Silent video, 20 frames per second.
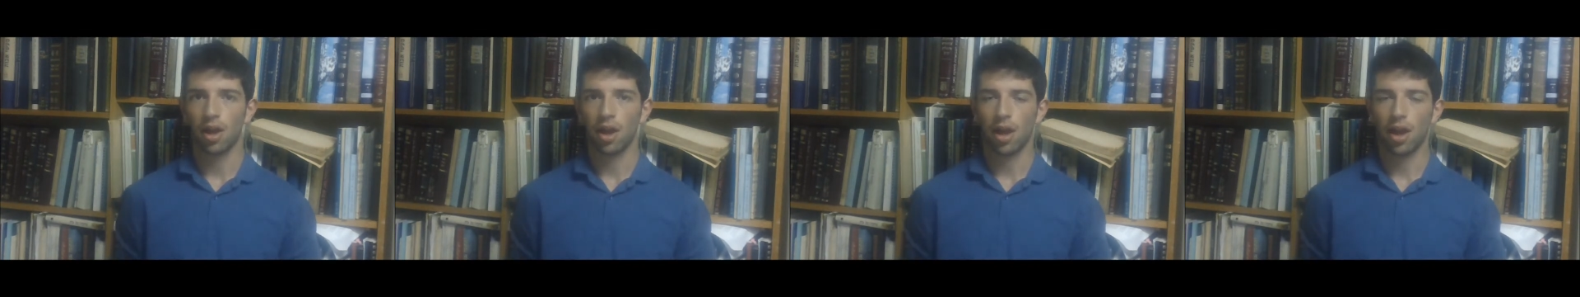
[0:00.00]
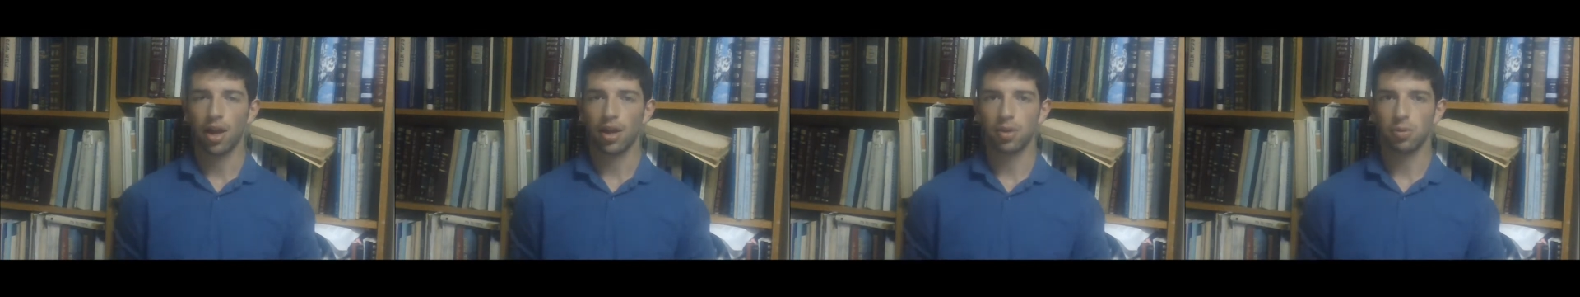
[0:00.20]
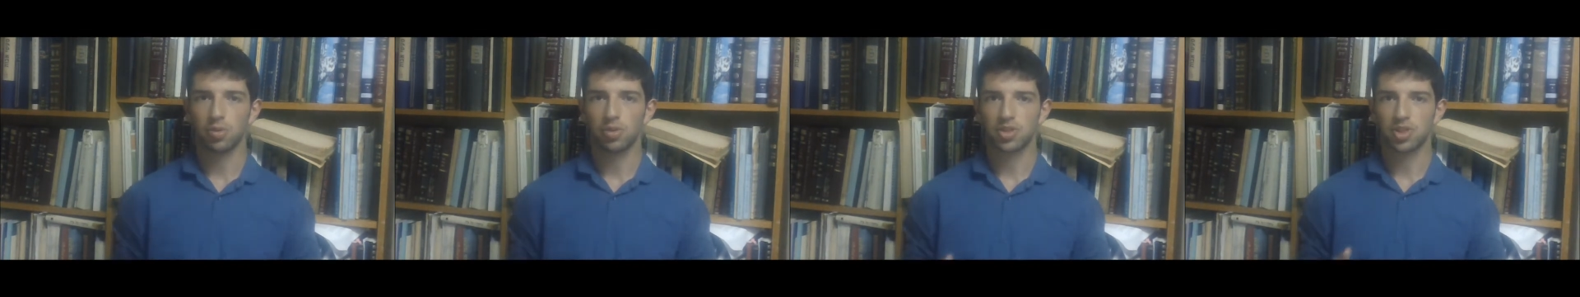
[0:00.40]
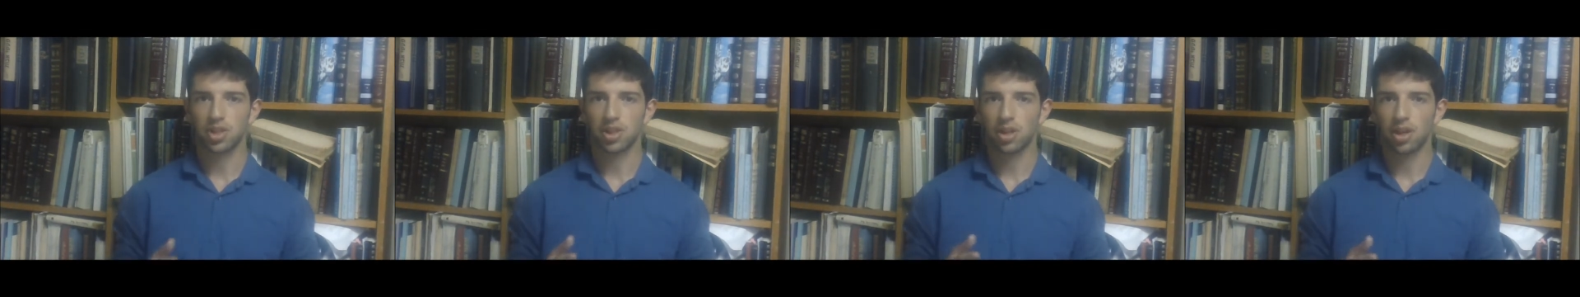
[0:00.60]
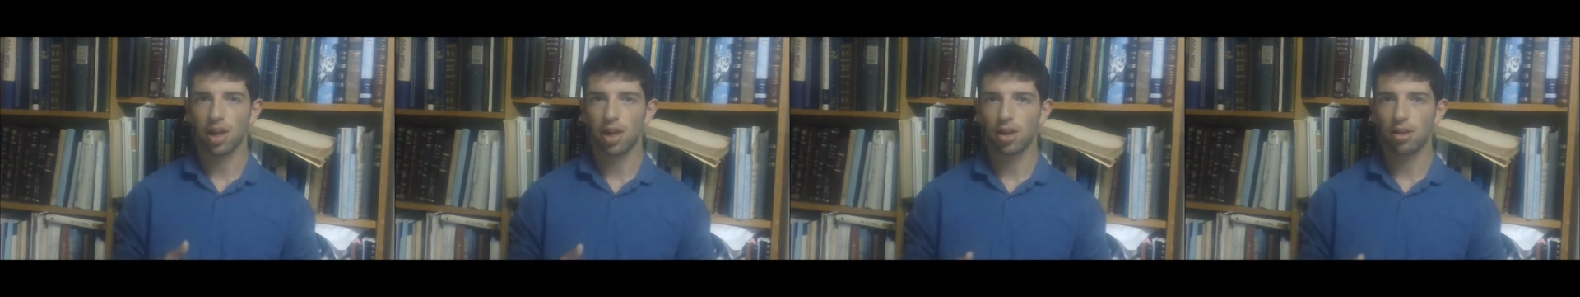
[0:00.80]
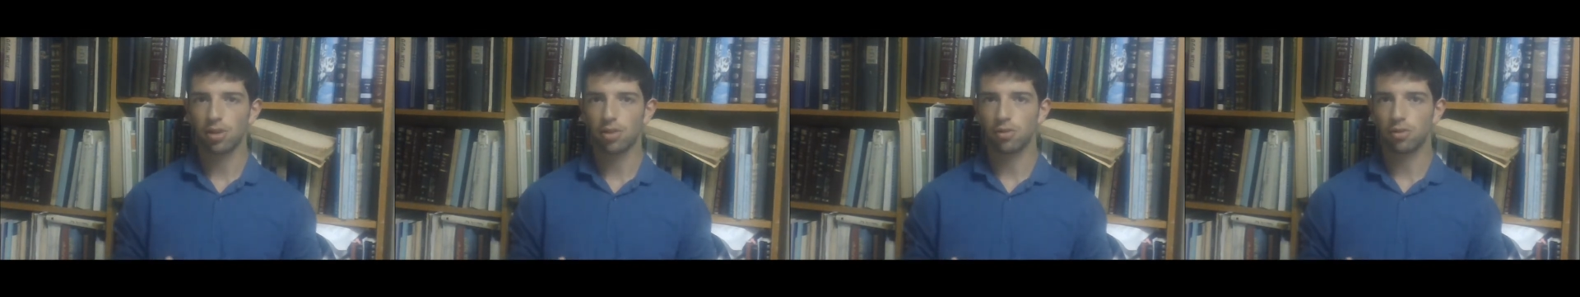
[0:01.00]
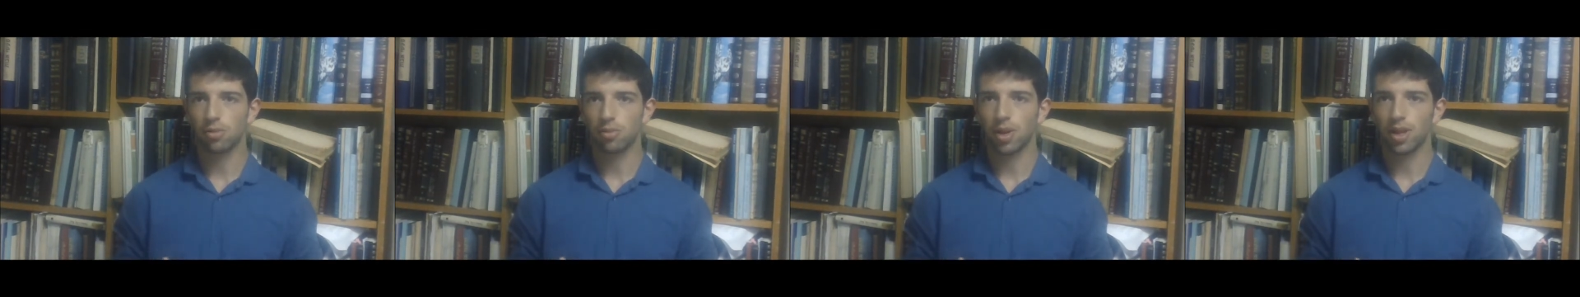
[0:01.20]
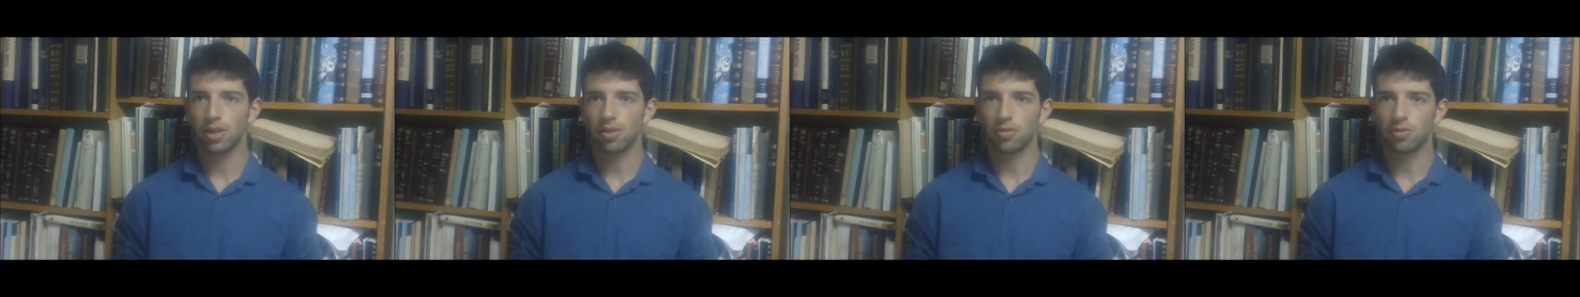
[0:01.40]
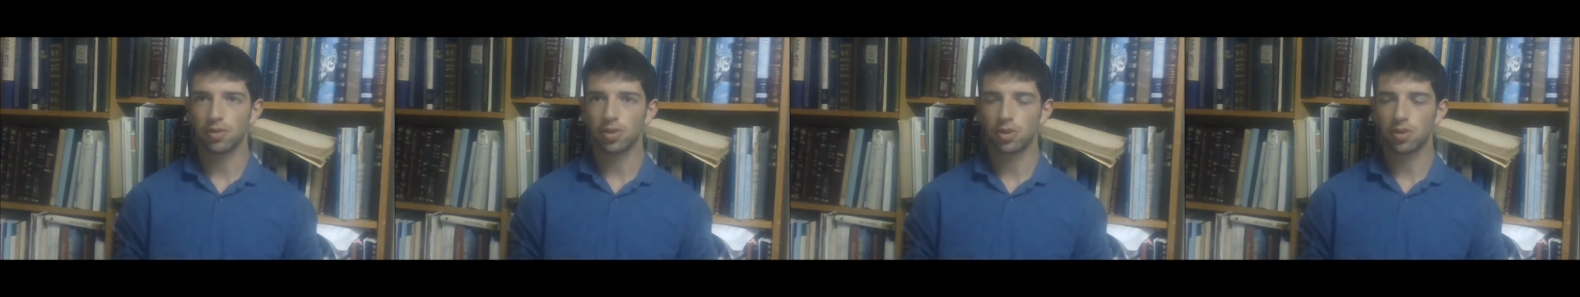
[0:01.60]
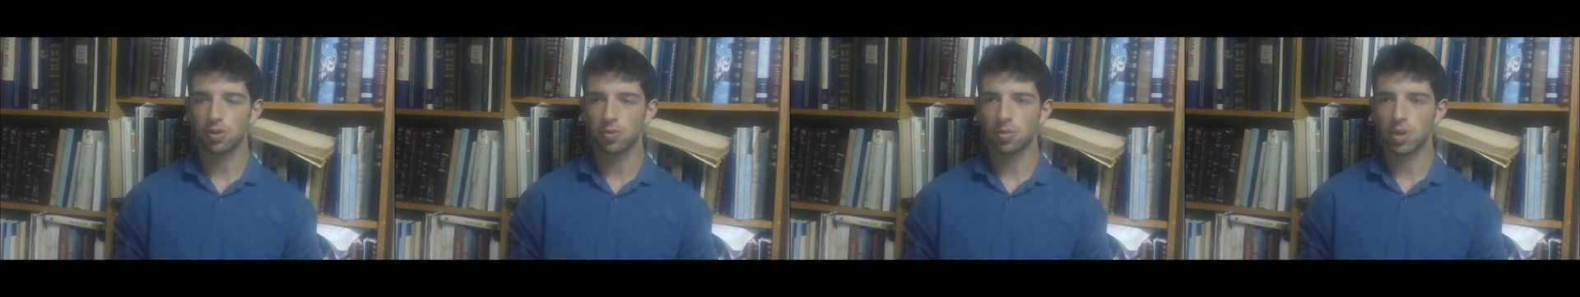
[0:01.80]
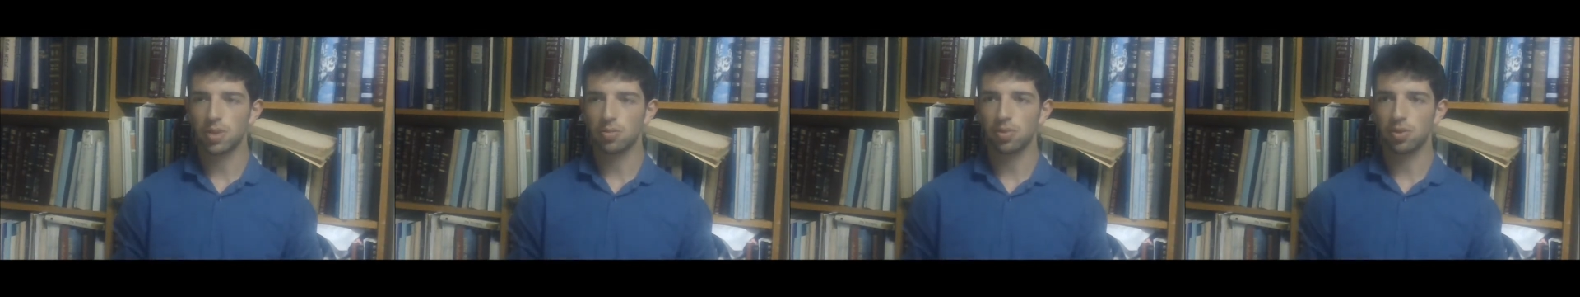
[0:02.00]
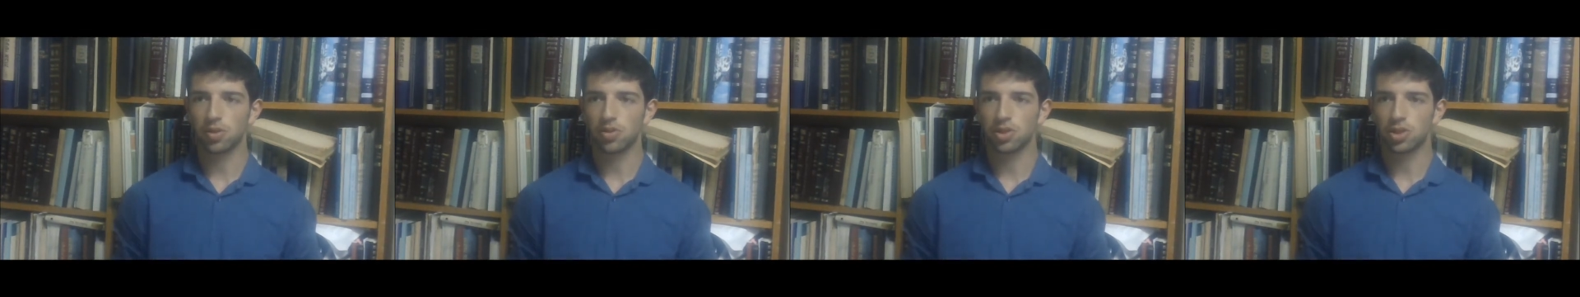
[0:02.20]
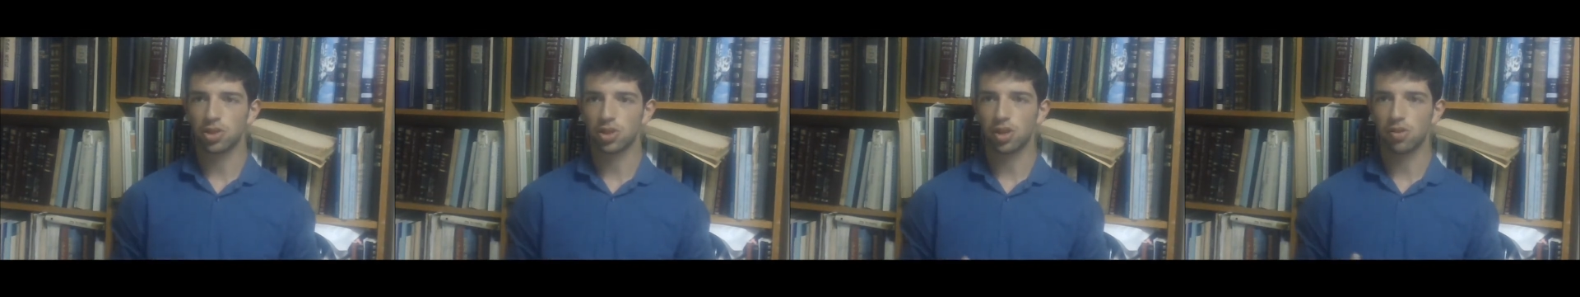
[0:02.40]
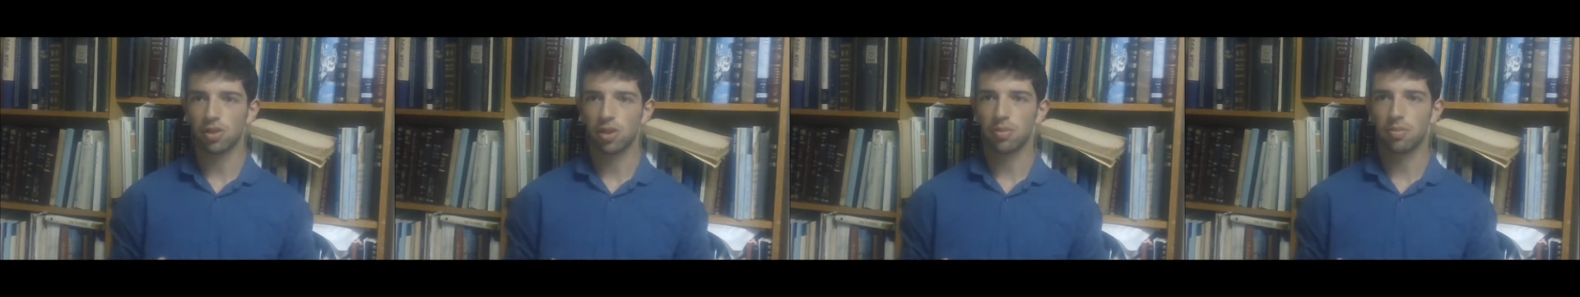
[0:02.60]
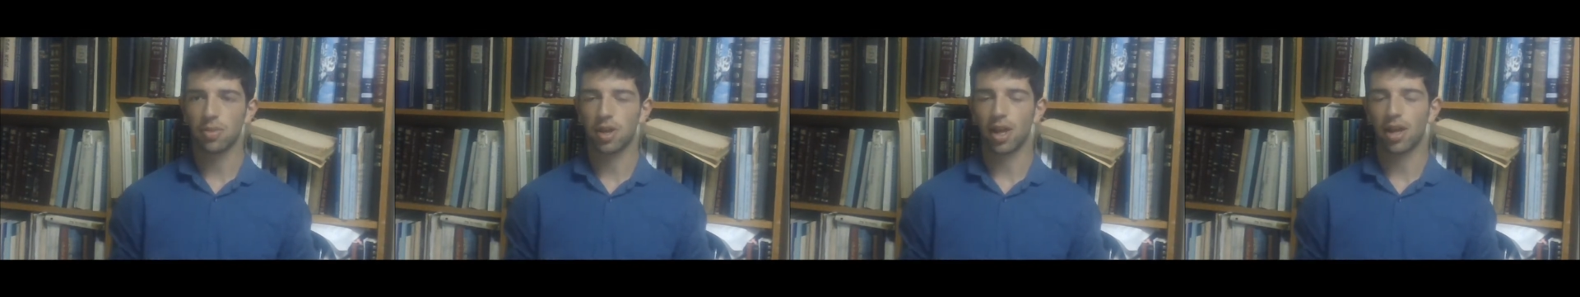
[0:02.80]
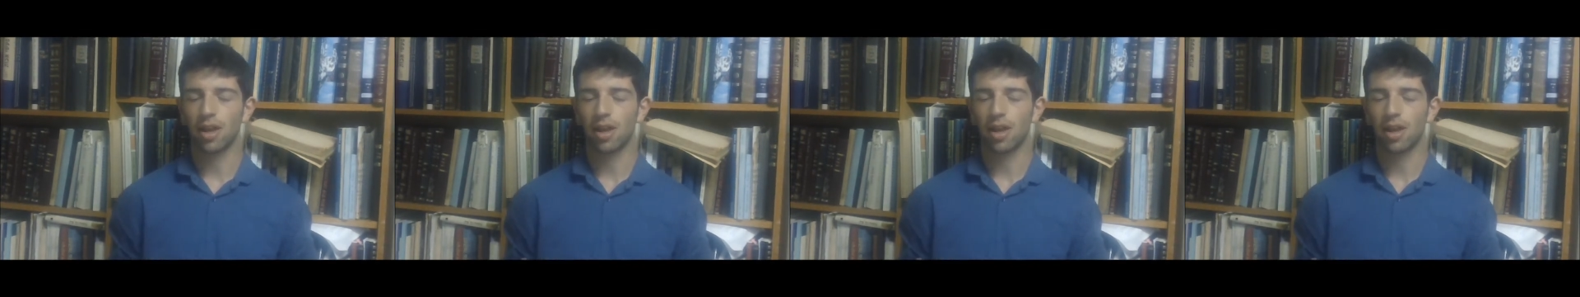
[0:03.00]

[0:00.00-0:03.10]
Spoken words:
And it was to cull the remainder of the Jewish people, to show them that